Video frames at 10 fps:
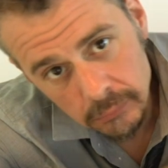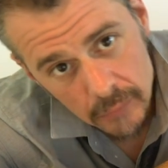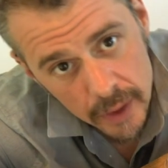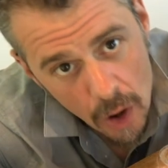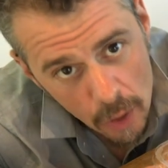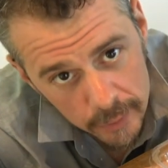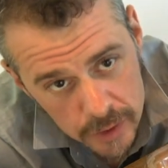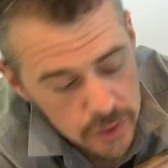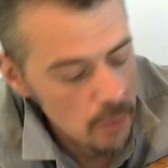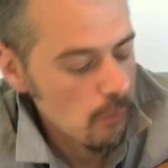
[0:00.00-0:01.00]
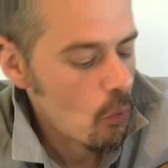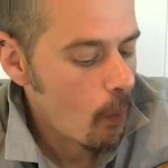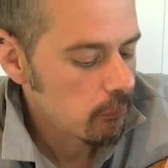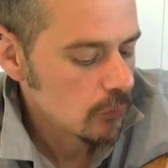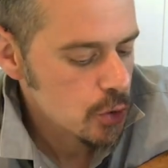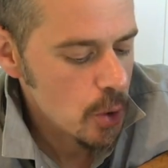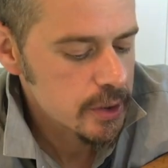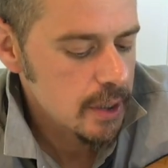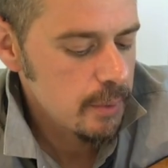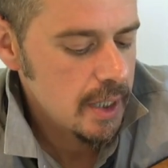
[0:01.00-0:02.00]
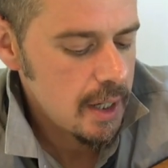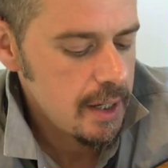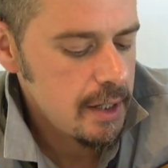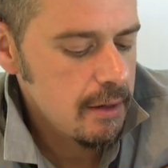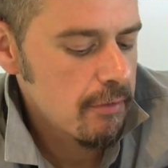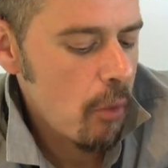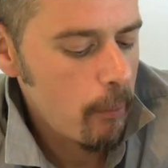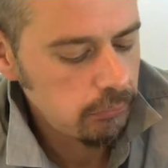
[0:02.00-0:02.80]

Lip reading: And almonds. So it's gonna be kind of,